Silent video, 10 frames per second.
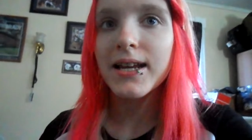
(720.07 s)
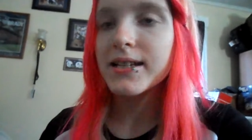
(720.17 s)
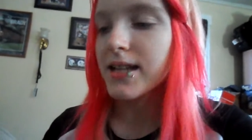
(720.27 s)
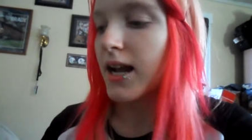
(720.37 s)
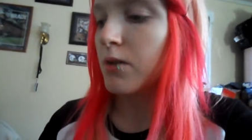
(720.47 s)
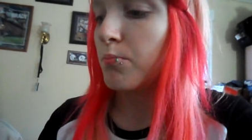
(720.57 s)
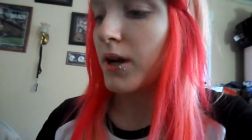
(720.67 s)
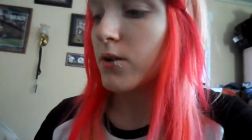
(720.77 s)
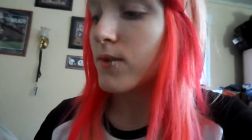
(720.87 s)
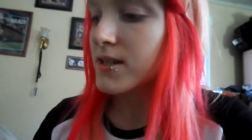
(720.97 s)
a nice kind of
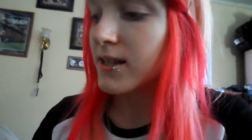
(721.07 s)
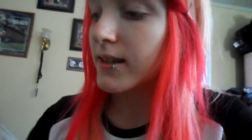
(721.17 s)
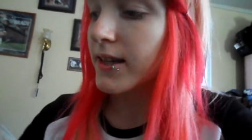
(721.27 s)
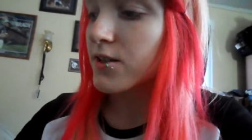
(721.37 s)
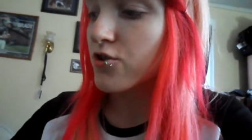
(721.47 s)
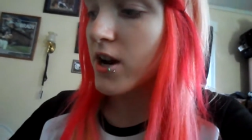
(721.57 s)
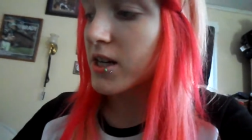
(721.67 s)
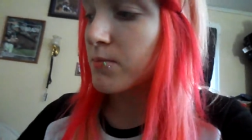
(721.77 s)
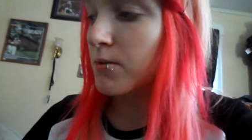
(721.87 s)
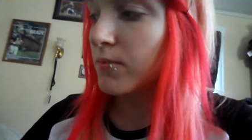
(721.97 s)
bite. It wasn't like
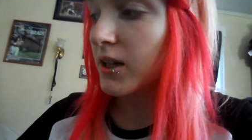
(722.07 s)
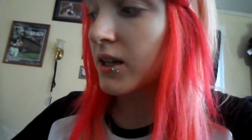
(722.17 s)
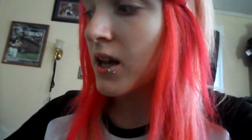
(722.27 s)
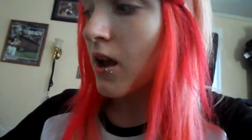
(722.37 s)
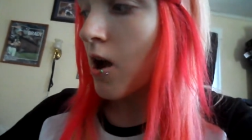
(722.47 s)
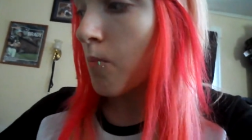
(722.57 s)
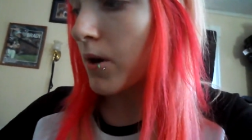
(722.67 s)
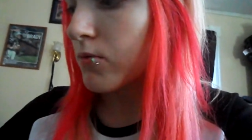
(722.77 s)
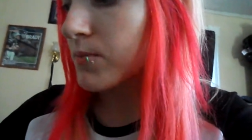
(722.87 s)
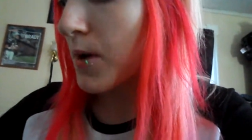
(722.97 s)
trying to be mean,
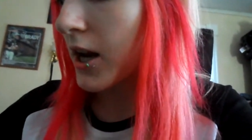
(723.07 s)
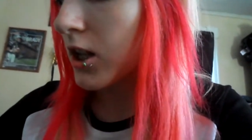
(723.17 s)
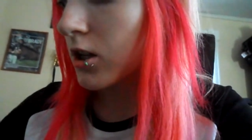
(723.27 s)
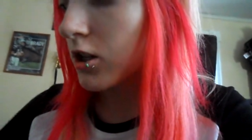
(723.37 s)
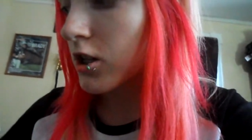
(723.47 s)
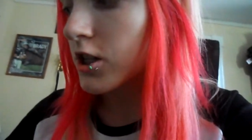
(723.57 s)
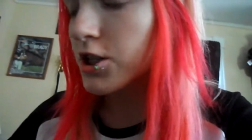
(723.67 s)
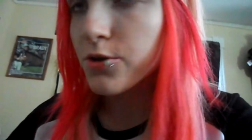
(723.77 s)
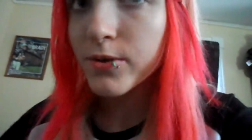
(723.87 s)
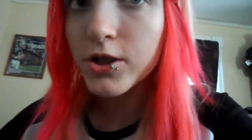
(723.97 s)
but I was petting her
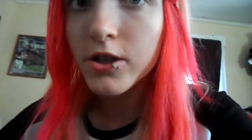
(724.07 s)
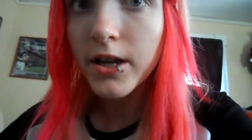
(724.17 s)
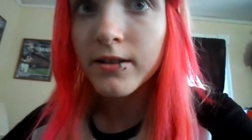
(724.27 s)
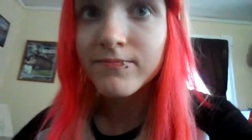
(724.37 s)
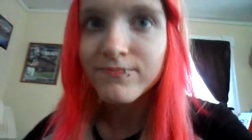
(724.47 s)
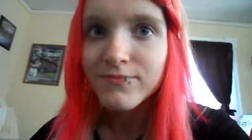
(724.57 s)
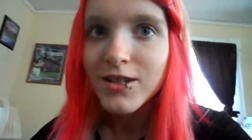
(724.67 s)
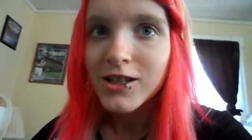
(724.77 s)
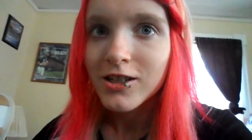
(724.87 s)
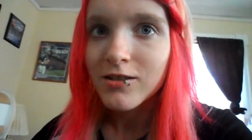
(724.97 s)
and she was just like
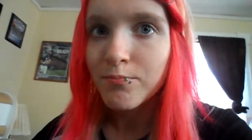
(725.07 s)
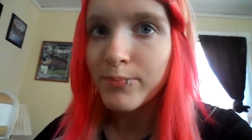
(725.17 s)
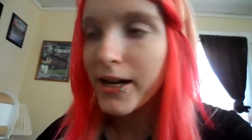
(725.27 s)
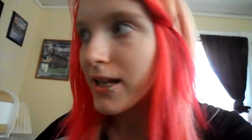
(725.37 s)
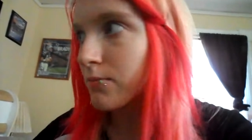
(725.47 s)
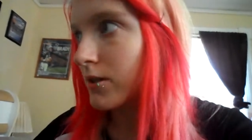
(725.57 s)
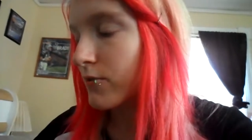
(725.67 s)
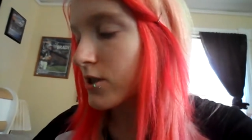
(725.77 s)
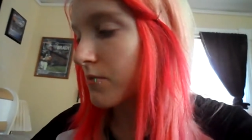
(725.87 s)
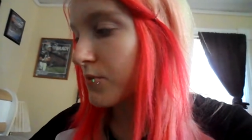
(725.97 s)
biting me
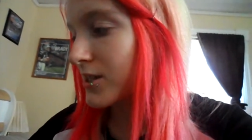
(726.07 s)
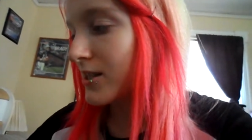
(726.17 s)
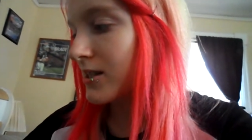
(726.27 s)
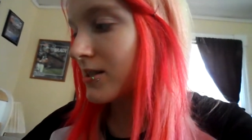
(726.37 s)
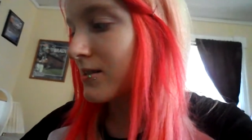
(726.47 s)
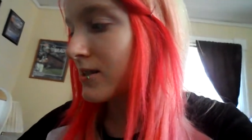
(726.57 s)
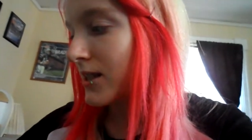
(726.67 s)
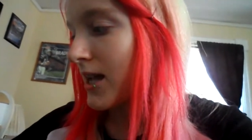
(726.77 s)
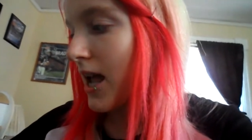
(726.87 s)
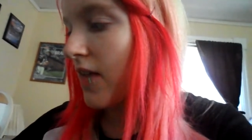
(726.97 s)
for some reason.
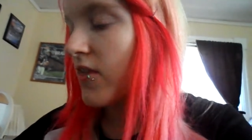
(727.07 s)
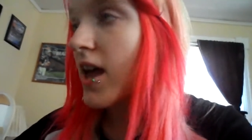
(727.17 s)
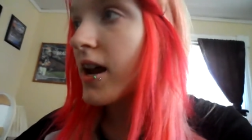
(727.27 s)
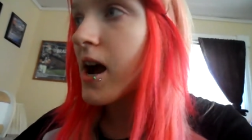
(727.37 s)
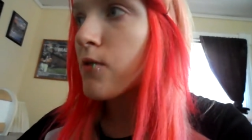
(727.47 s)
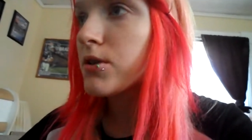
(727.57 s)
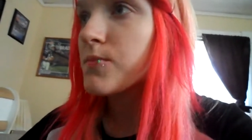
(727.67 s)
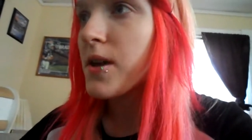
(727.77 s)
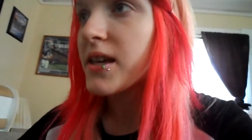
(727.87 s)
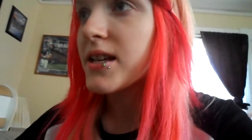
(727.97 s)
And then I
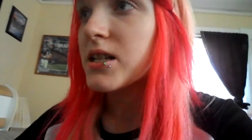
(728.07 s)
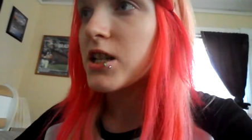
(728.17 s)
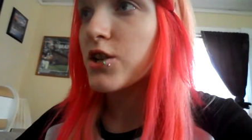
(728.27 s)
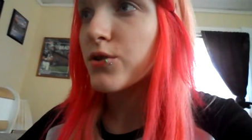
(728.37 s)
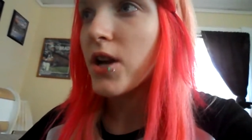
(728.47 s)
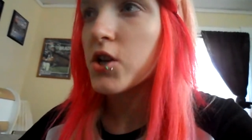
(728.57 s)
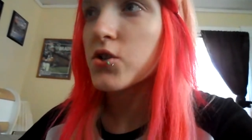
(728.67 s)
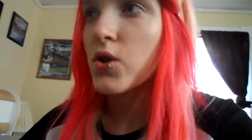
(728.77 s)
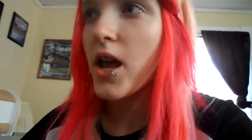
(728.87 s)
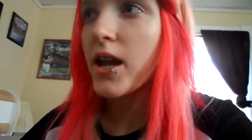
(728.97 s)
was making dinner
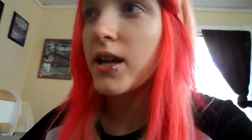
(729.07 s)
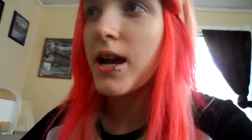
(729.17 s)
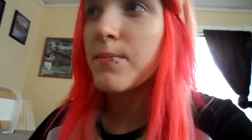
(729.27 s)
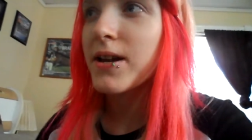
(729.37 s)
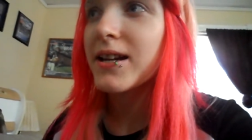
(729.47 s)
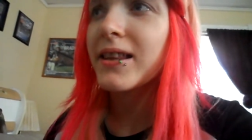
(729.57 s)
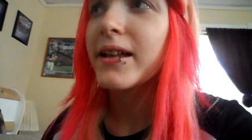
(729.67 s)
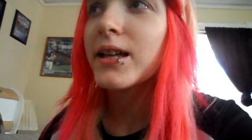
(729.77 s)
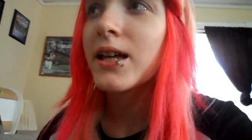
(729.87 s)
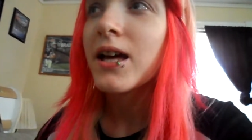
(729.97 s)
yesterday. I made
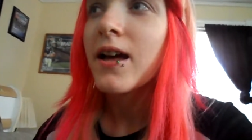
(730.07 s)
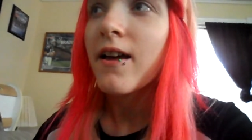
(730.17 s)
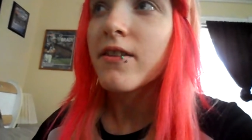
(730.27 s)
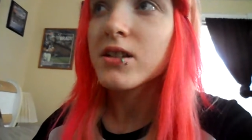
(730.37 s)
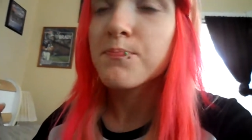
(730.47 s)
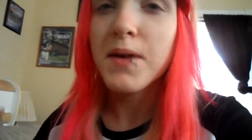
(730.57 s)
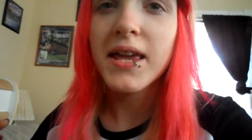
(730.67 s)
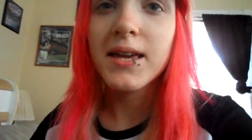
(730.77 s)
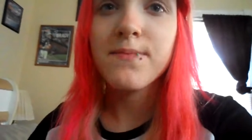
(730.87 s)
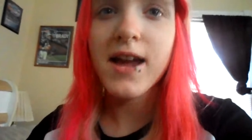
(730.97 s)
like this
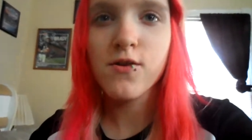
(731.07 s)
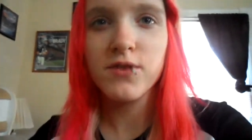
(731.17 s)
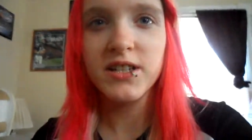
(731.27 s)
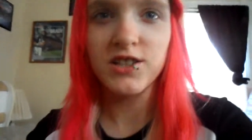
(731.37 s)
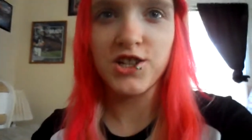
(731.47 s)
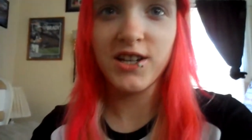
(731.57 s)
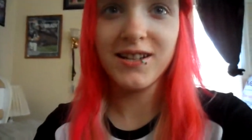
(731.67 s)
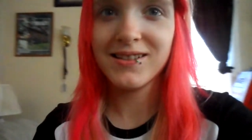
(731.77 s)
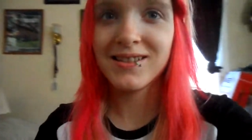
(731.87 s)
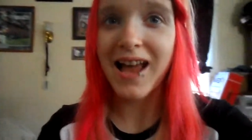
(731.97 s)
bacon macaroni and
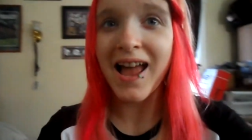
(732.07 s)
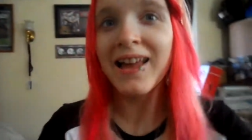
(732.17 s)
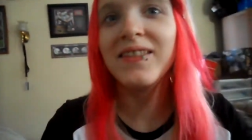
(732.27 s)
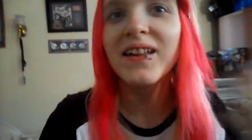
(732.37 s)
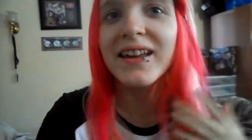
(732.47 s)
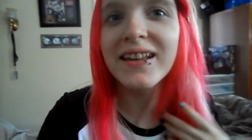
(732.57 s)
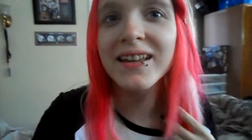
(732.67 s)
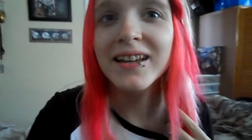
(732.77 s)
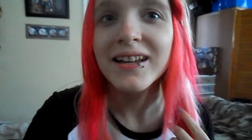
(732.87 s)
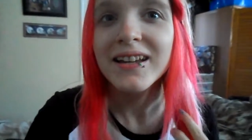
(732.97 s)
cheese. And
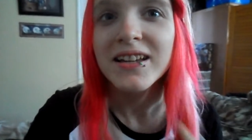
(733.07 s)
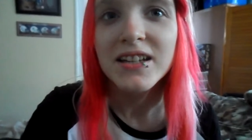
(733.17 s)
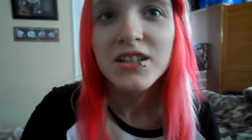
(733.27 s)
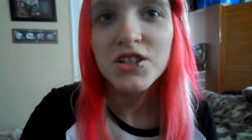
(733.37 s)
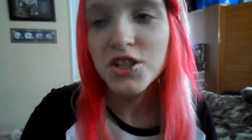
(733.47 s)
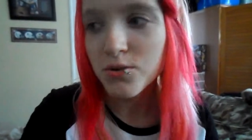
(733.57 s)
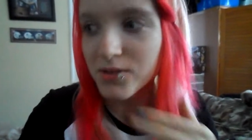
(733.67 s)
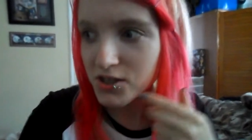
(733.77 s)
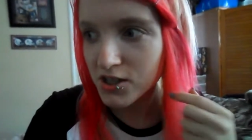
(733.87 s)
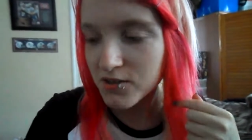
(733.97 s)
like she
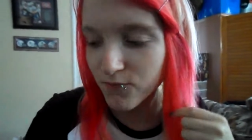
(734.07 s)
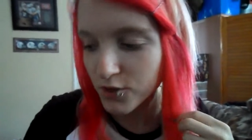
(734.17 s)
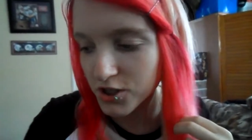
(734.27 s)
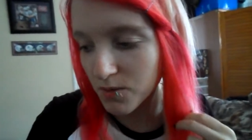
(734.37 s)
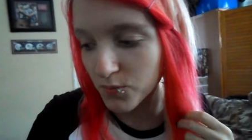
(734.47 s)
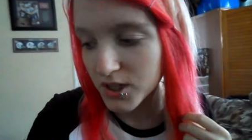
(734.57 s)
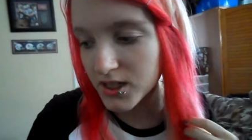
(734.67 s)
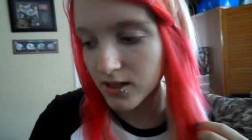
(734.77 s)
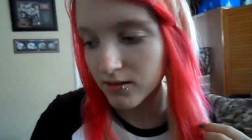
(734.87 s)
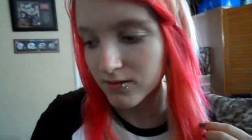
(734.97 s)
was just for some
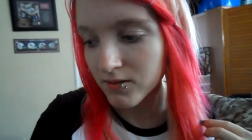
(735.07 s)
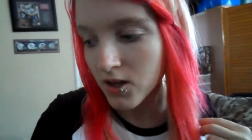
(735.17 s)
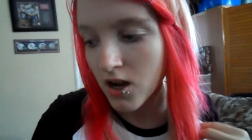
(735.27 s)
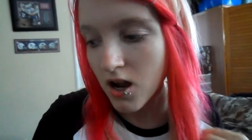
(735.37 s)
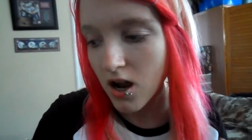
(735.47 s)
reason,